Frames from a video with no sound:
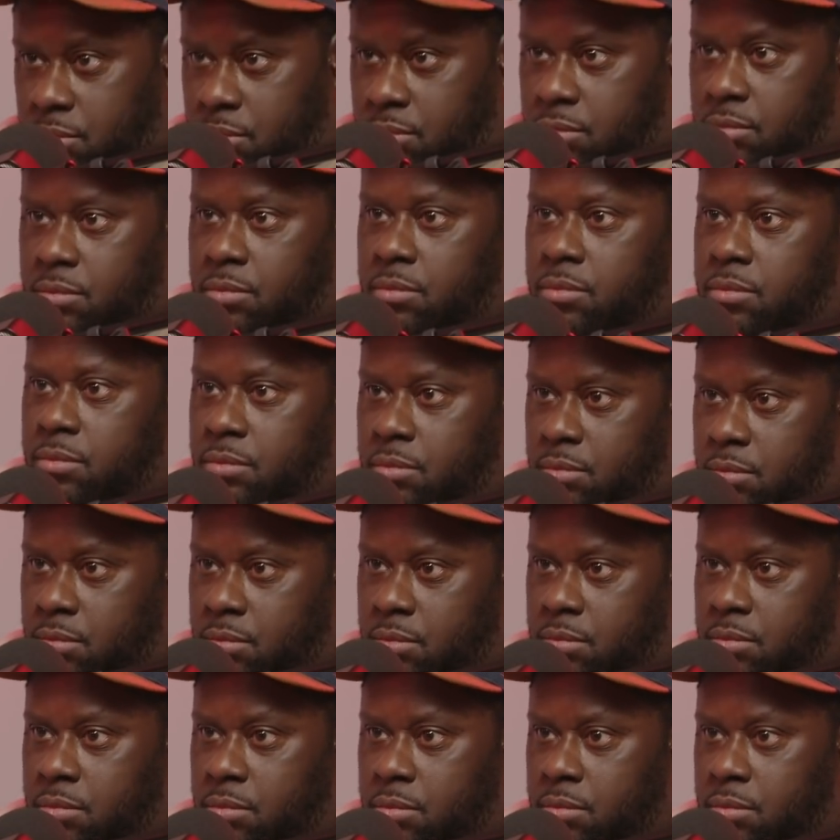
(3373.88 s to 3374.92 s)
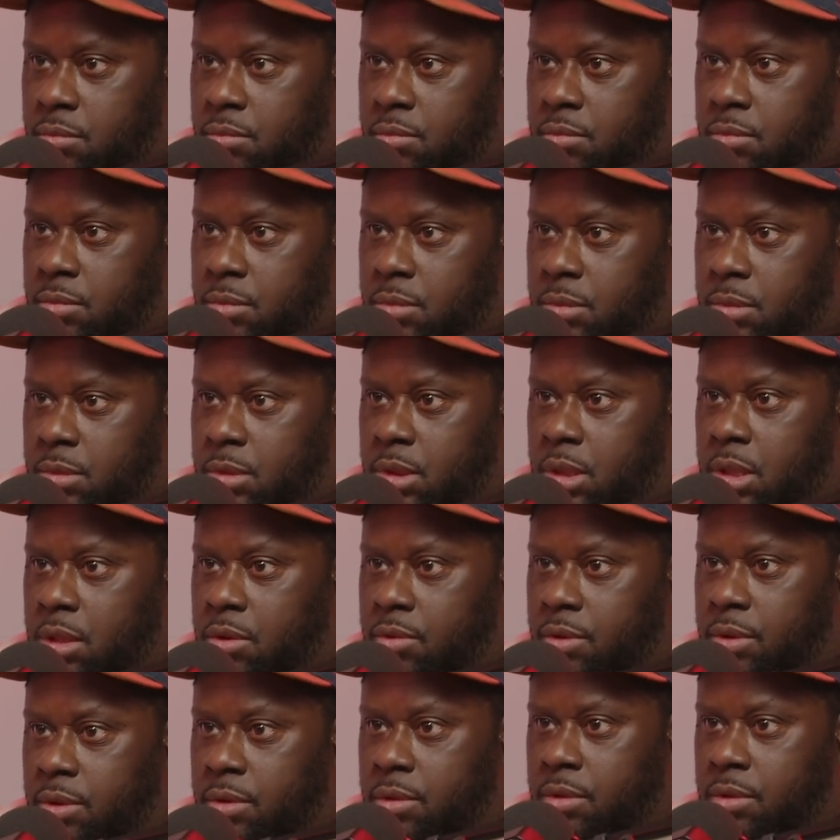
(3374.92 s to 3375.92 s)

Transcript: of that line. I agree.